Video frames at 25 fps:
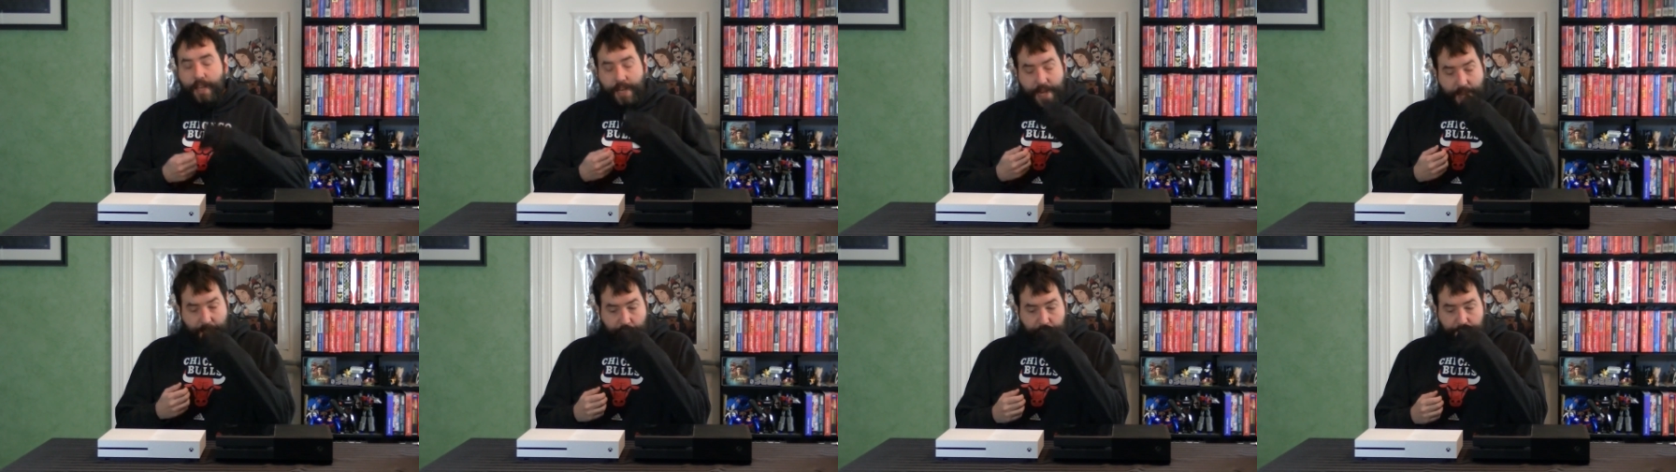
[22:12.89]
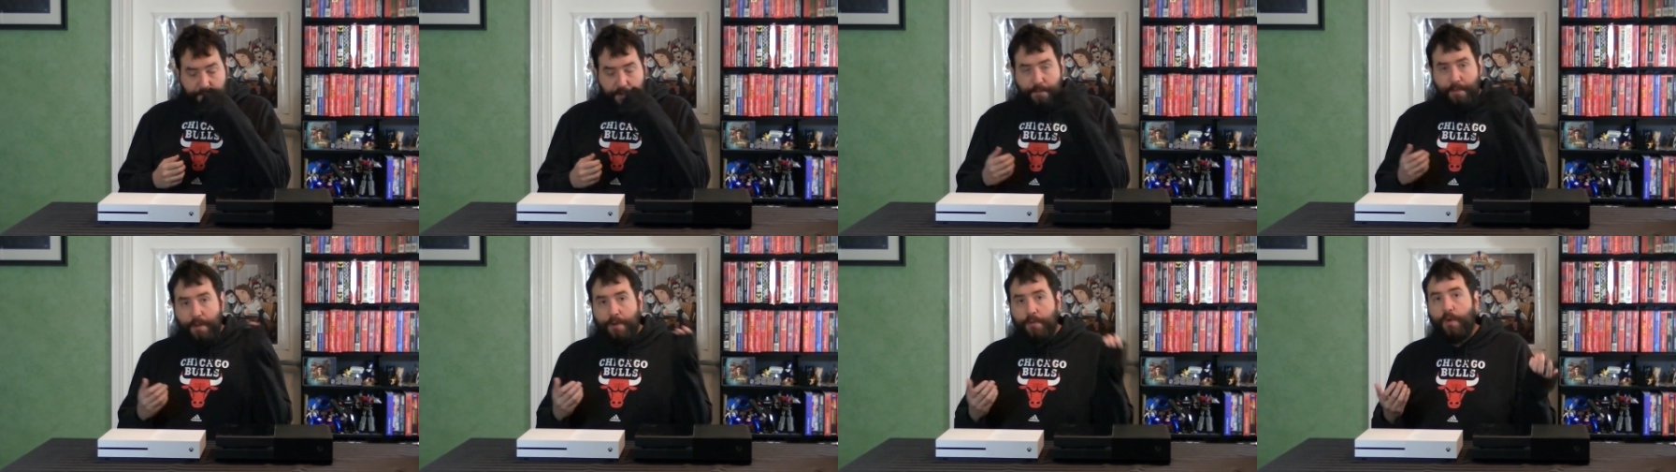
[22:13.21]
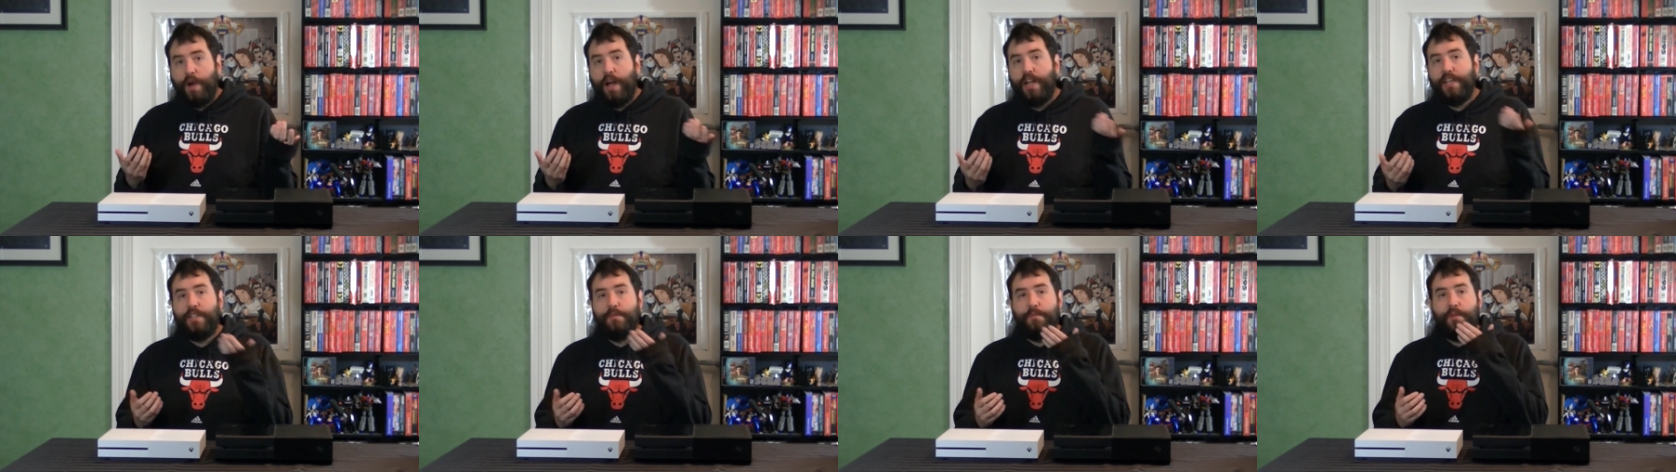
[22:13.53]
Now, if you've been
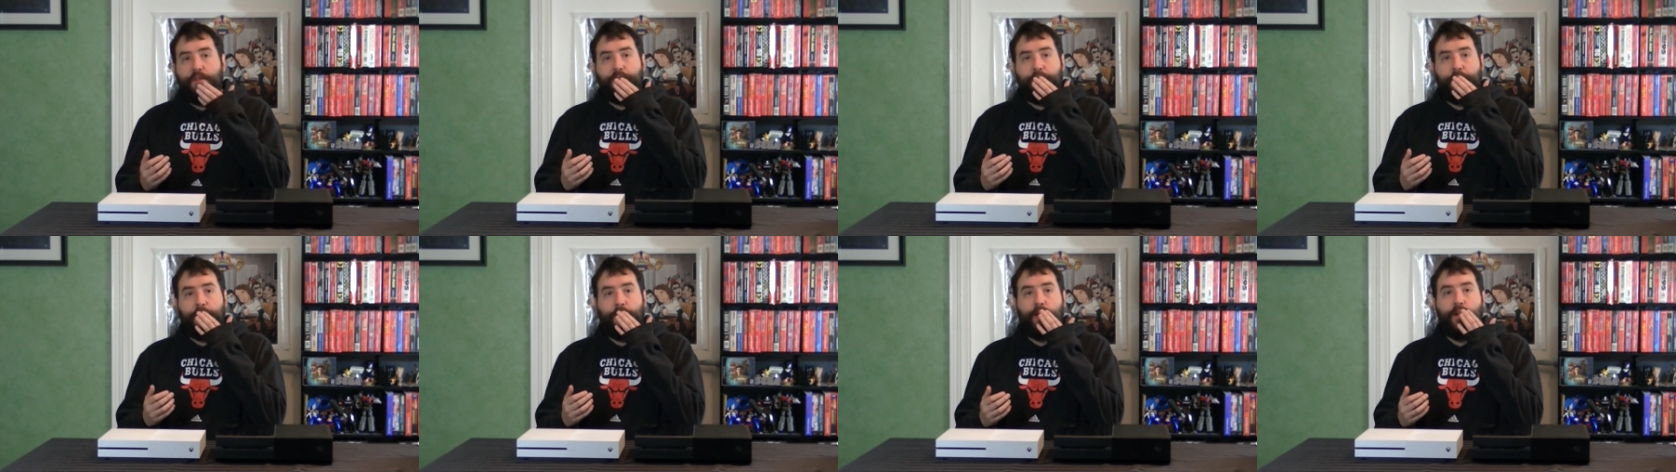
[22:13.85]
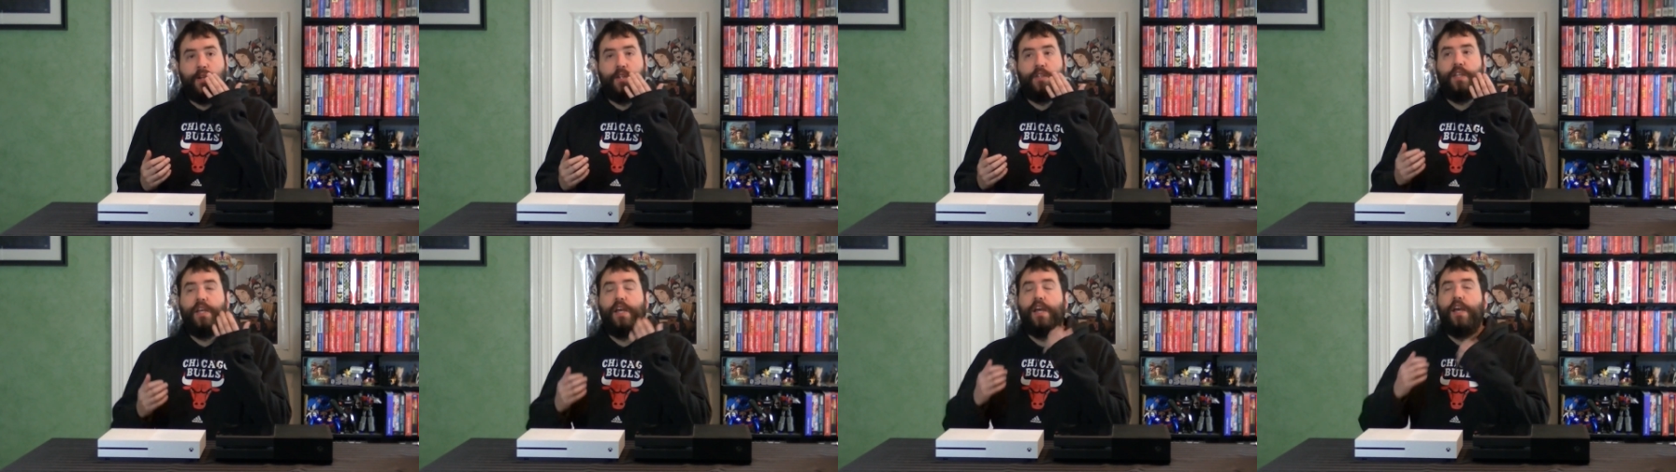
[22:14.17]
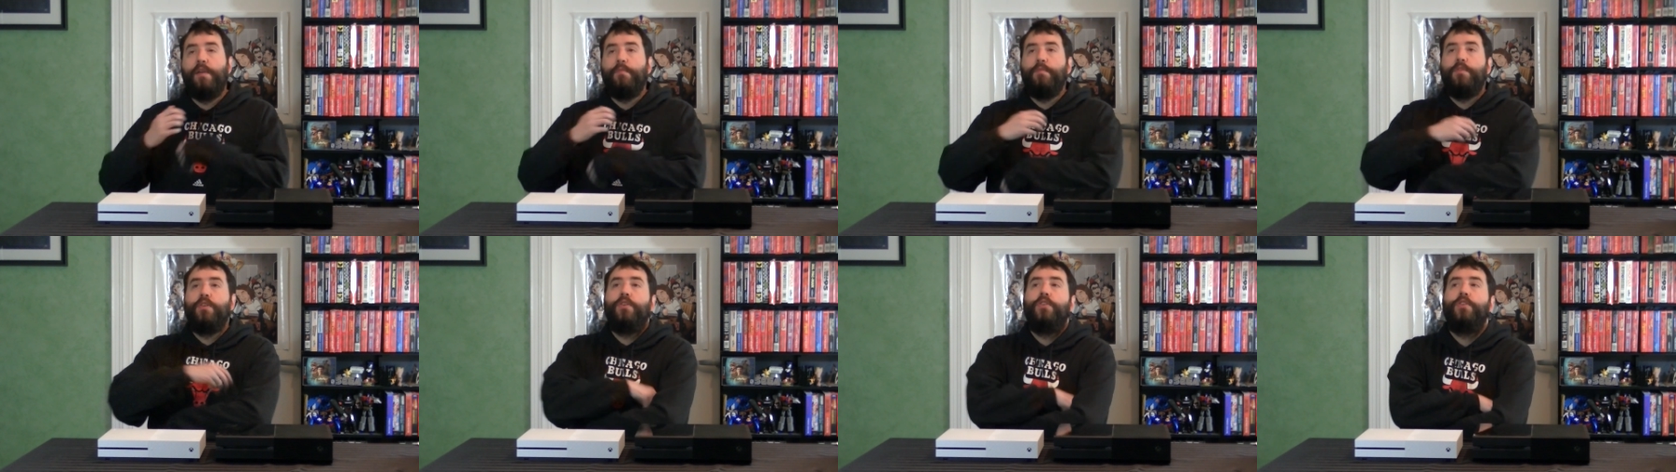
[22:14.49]
watching me for a long
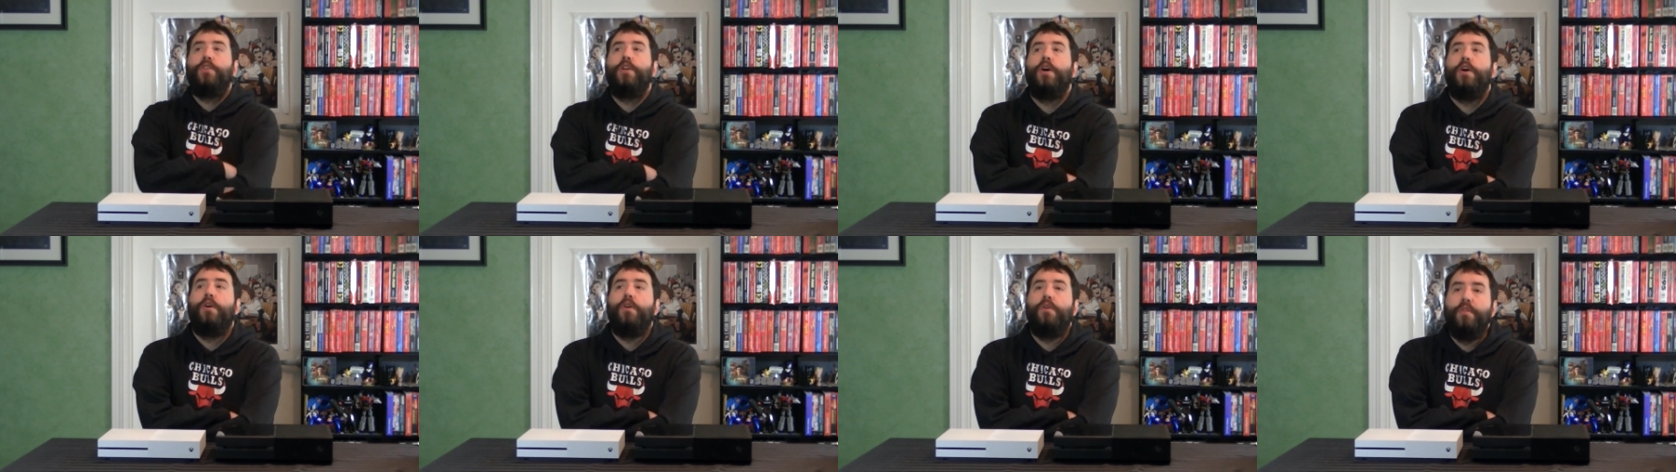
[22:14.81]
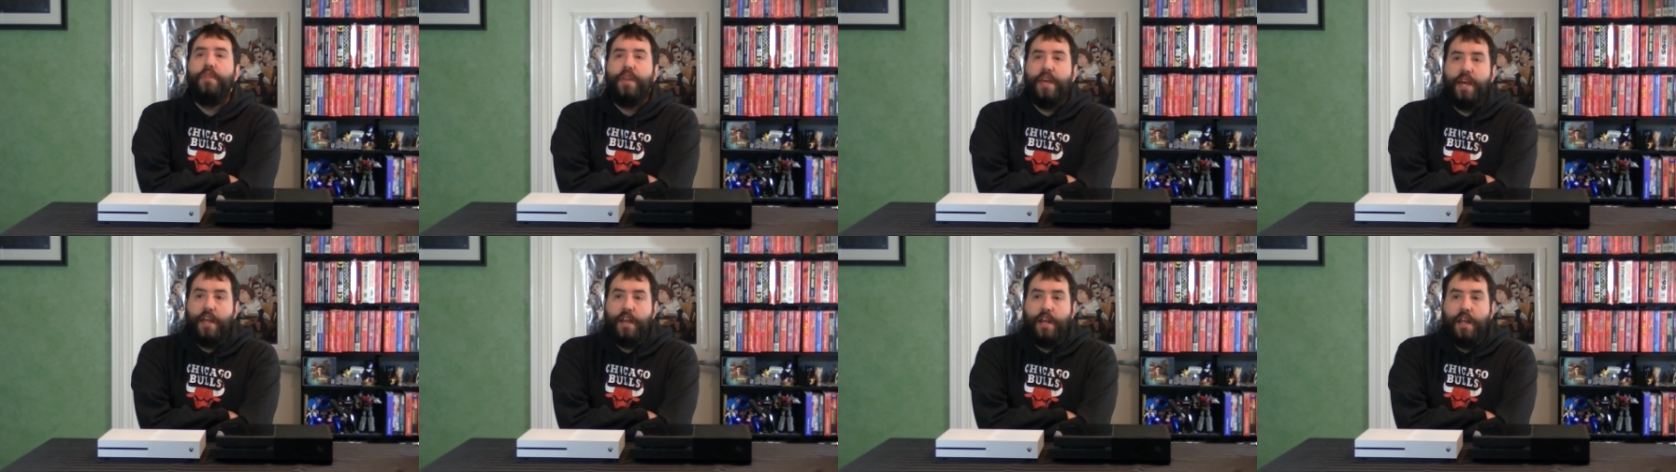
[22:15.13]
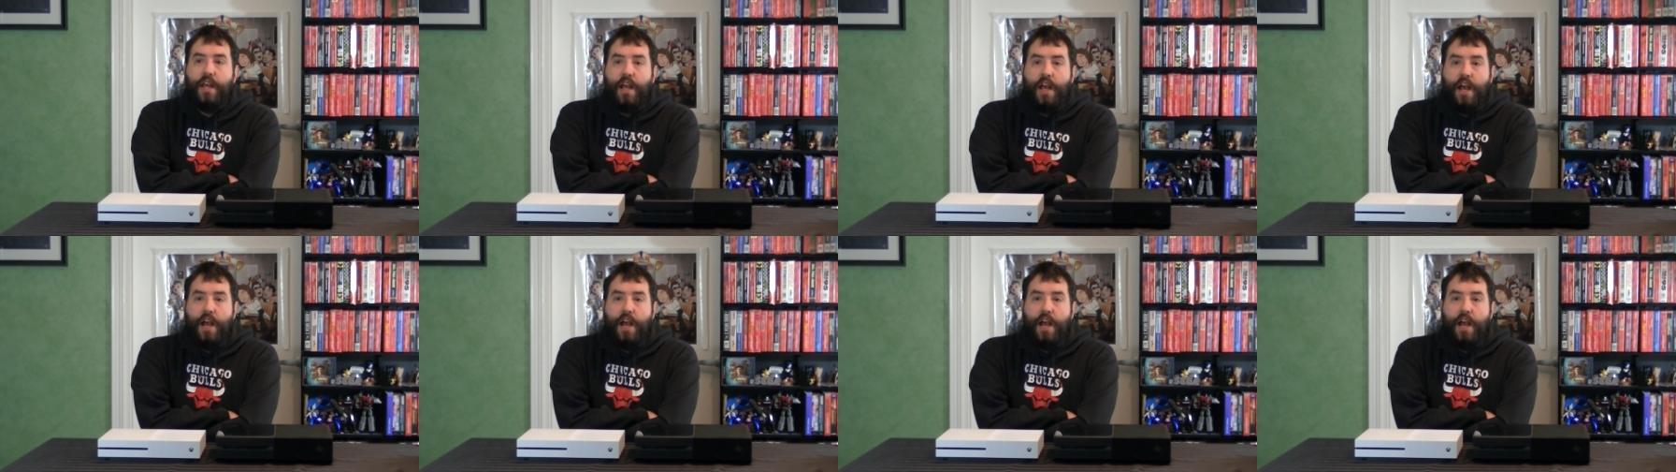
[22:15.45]
time, you'll know that